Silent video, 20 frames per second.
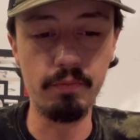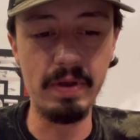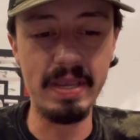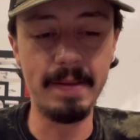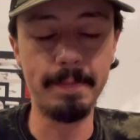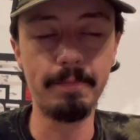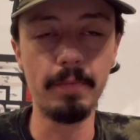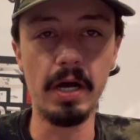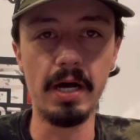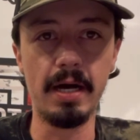
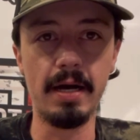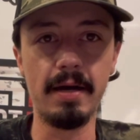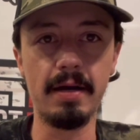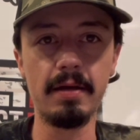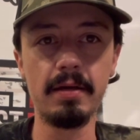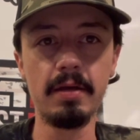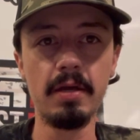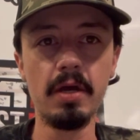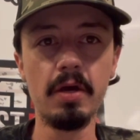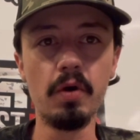Week uh,
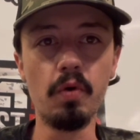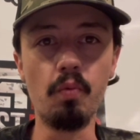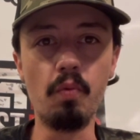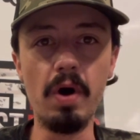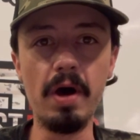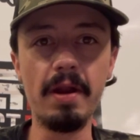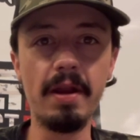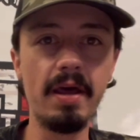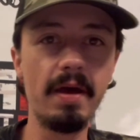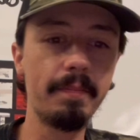
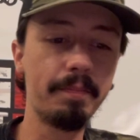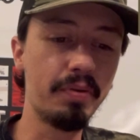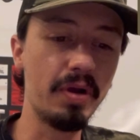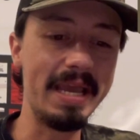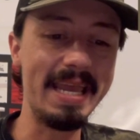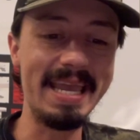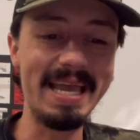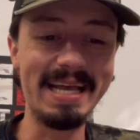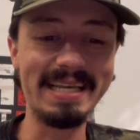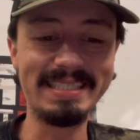one
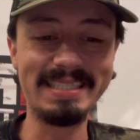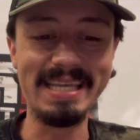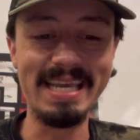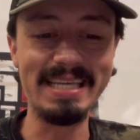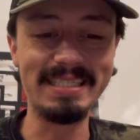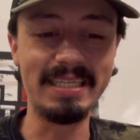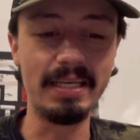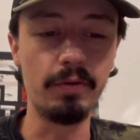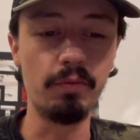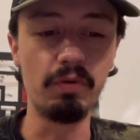
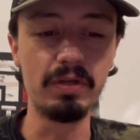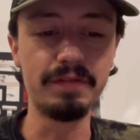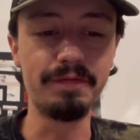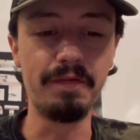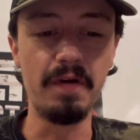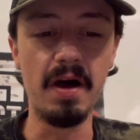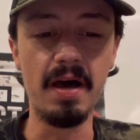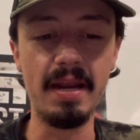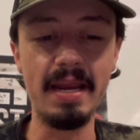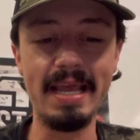preseason was
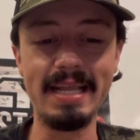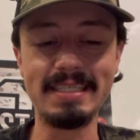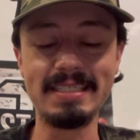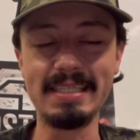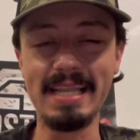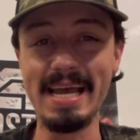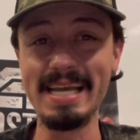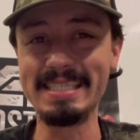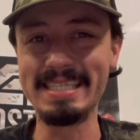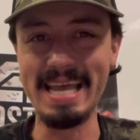fun. It's
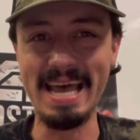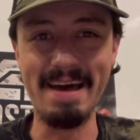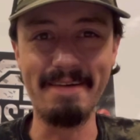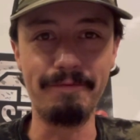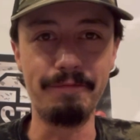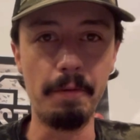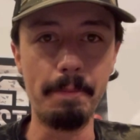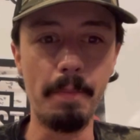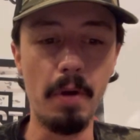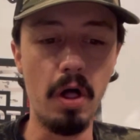nice to have
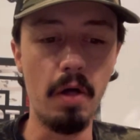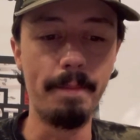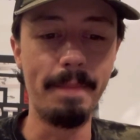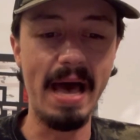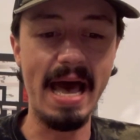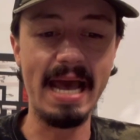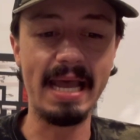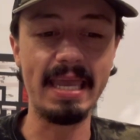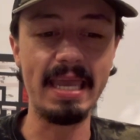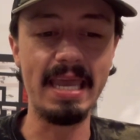football
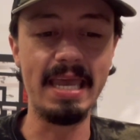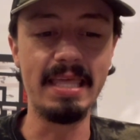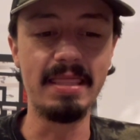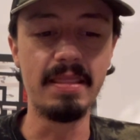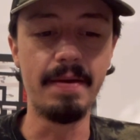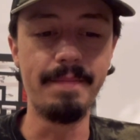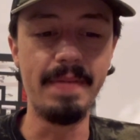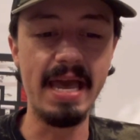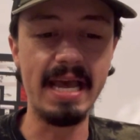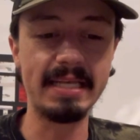back in
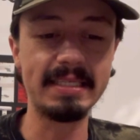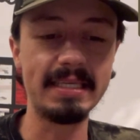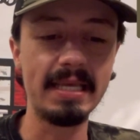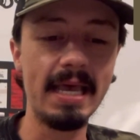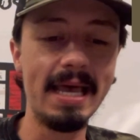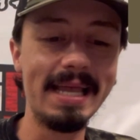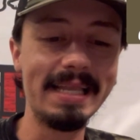the mix.